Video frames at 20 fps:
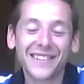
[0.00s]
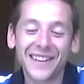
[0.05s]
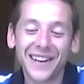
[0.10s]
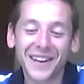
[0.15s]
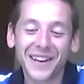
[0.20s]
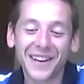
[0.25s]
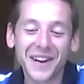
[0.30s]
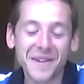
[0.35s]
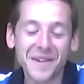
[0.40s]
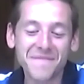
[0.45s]

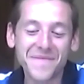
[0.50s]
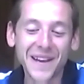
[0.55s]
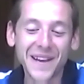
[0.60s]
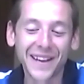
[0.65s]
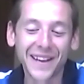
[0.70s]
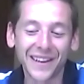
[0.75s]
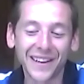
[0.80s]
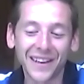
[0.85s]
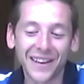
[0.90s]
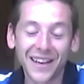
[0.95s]

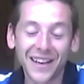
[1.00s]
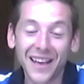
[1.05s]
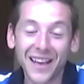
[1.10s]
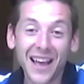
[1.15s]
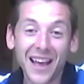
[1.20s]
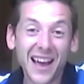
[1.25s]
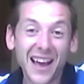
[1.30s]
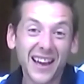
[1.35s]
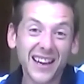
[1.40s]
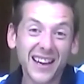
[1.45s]
campaign. And
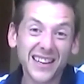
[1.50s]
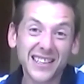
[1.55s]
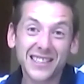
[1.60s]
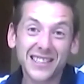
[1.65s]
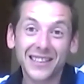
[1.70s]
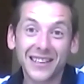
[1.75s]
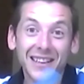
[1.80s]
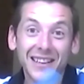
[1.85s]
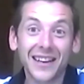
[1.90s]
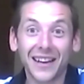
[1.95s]
I guess
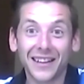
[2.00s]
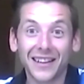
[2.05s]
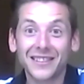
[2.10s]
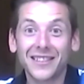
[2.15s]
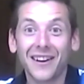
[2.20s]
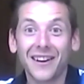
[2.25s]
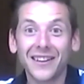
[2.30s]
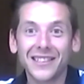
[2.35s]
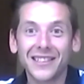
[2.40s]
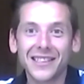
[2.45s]
it kind of
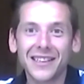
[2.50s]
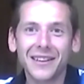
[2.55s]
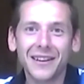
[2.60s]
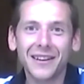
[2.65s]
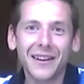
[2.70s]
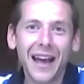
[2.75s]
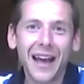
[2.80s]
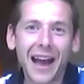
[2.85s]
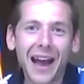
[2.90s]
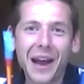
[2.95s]
ties in.
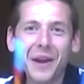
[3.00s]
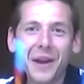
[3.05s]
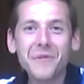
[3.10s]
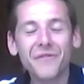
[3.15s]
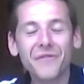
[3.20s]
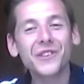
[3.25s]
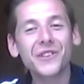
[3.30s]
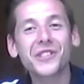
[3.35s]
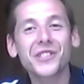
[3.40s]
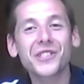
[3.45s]
How
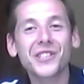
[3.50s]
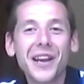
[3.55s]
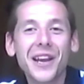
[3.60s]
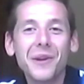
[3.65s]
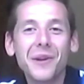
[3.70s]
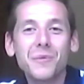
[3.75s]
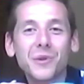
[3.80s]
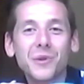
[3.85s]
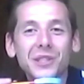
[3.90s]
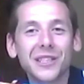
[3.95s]

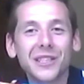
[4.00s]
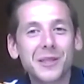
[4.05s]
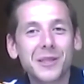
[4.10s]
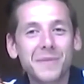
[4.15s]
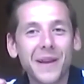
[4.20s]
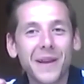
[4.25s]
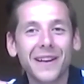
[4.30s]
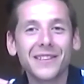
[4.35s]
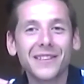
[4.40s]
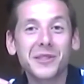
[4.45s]
frustrating was it
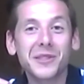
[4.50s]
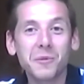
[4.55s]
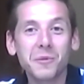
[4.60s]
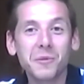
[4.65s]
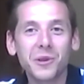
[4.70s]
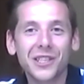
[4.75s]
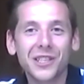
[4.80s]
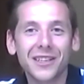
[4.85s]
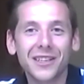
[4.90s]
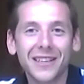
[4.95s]
spending so
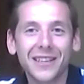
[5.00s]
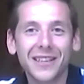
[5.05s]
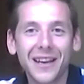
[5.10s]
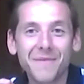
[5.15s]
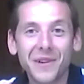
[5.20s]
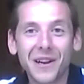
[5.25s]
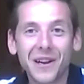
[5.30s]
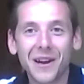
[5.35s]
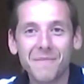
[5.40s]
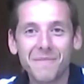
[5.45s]
much of your
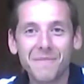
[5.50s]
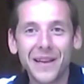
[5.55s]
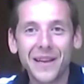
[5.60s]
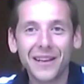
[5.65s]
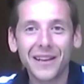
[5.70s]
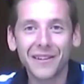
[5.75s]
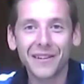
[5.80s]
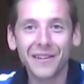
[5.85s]
time campaigning